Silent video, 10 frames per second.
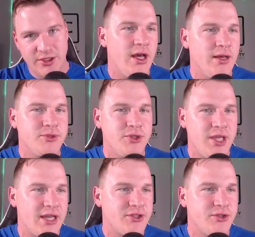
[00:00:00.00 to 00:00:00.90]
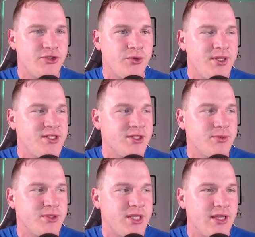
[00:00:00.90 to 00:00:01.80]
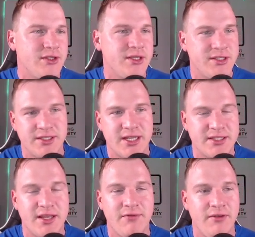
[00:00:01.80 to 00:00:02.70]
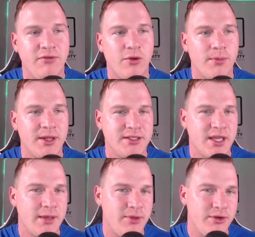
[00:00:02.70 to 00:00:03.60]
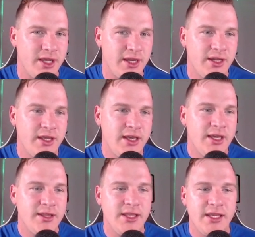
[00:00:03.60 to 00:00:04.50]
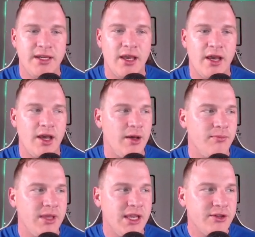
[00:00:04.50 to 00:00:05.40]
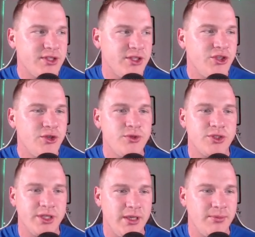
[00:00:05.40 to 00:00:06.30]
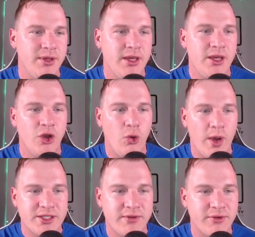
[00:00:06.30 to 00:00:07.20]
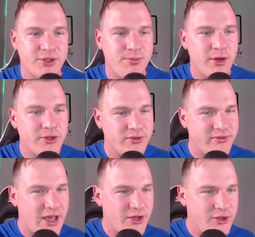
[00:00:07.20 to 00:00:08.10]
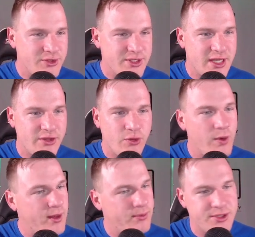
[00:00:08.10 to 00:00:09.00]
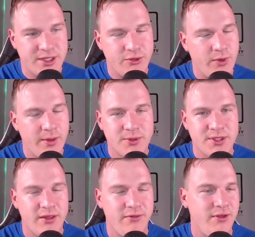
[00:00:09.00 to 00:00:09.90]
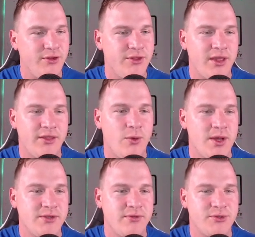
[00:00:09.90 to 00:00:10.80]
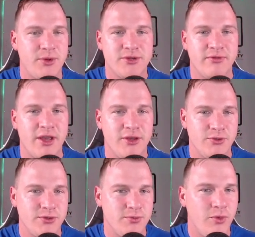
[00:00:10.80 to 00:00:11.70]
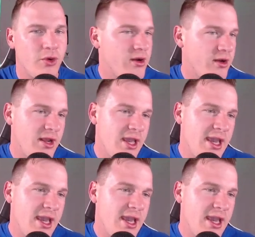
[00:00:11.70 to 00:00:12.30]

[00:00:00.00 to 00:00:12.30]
So it's 26% because it's at 74 by the time they're done. Then here's the huge leap. Quest for spiritual values is at 20%. 20% of the field thought the quest for spiritual values was important.